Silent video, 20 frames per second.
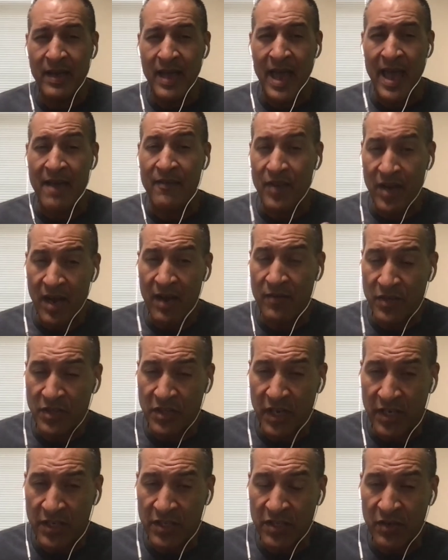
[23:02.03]
Have a
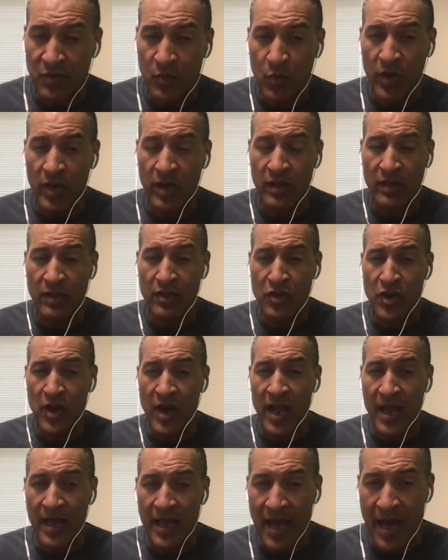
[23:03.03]
conversation with your
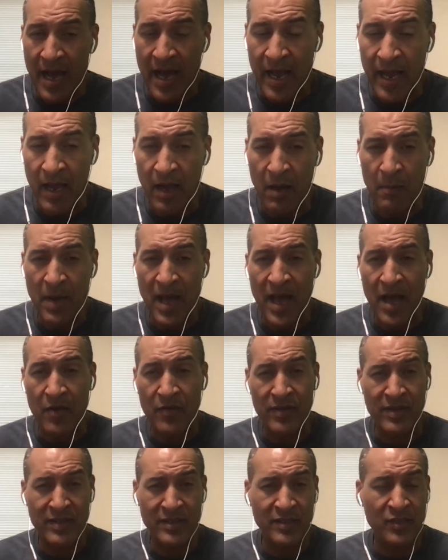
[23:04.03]
AI
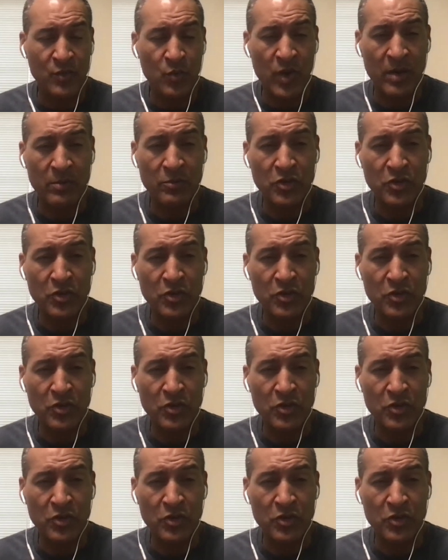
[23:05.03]
about this is what I'm